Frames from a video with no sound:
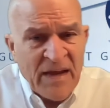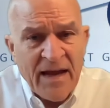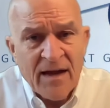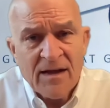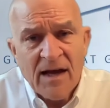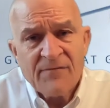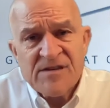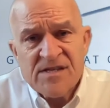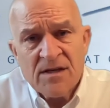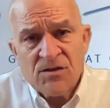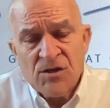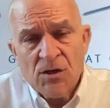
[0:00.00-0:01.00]
And I've
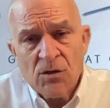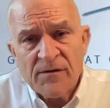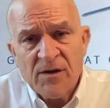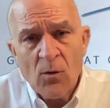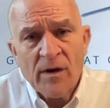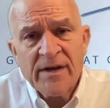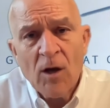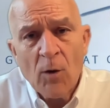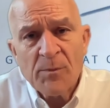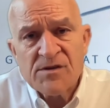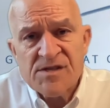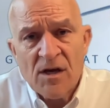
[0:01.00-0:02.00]
said too, if you want to
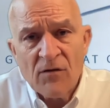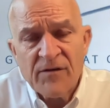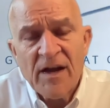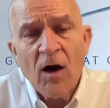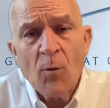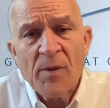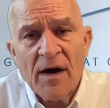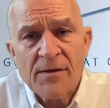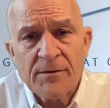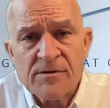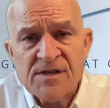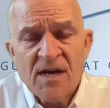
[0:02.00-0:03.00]
help yourself, help
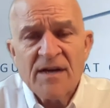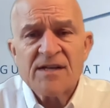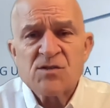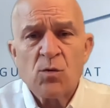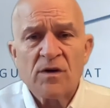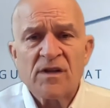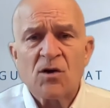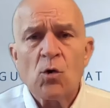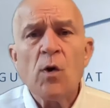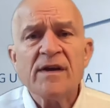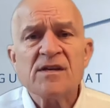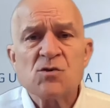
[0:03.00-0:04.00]
others. It's one of the
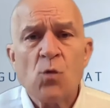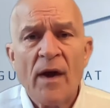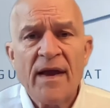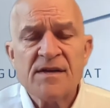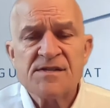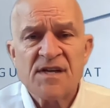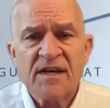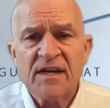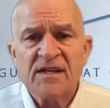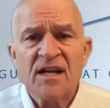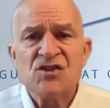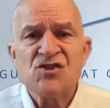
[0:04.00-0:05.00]
quickest ways to get
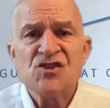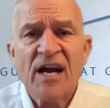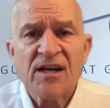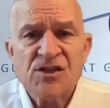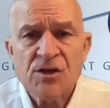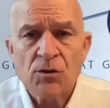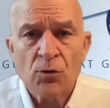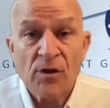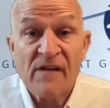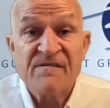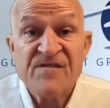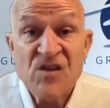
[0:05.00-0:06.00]
an injection or an
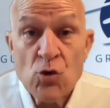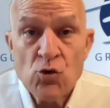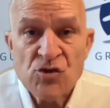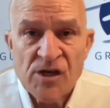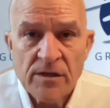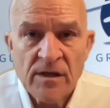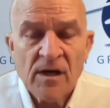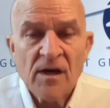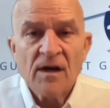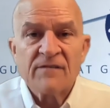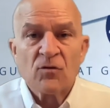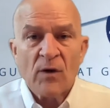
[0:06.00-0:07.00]
infusion
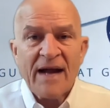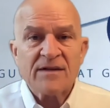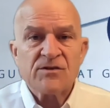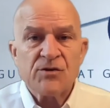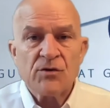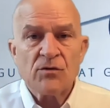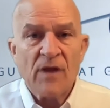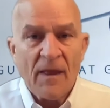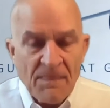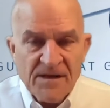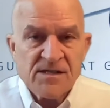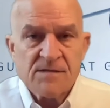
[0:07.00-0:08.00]
of gratitude
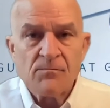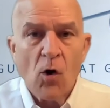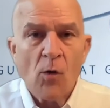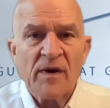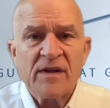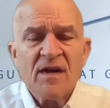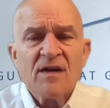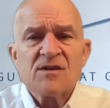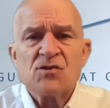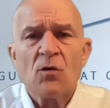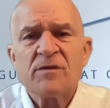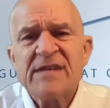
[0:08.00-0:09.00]
this moment.
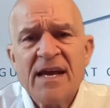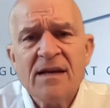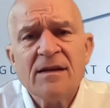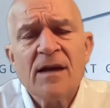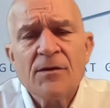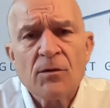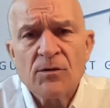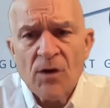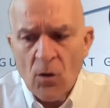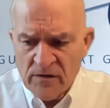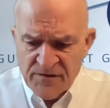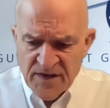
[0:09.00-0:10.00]
So take another
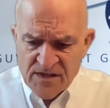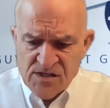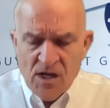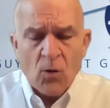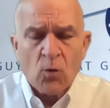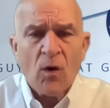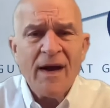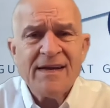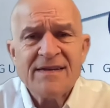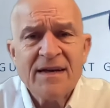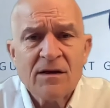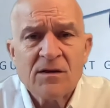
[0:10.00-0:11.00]
note of this. Write
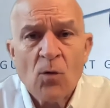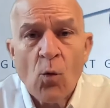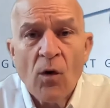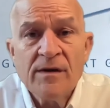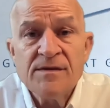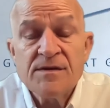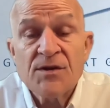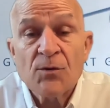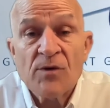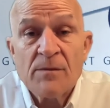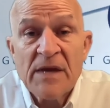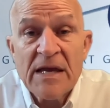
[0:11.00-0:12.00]
down one to
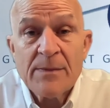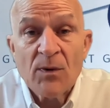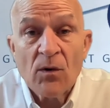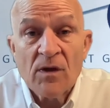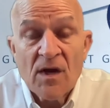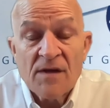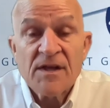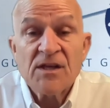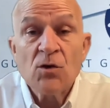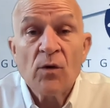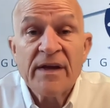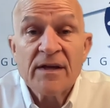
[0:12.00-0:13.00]
three people that
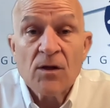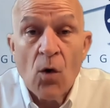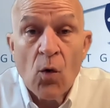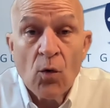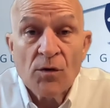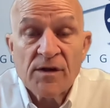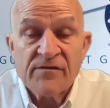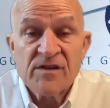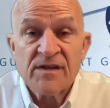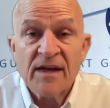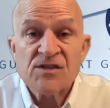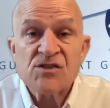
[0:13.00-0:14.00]
you will get a hold of in
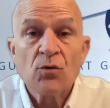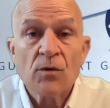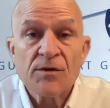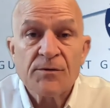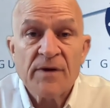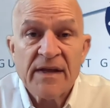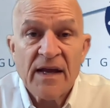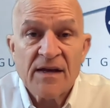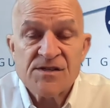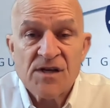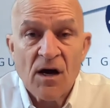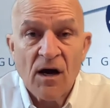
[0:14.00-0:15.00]
the next two or three
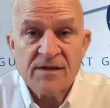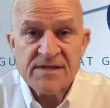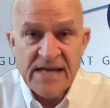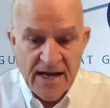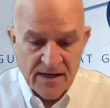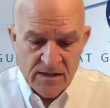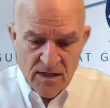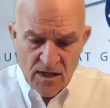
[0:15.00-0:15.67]
days to contact.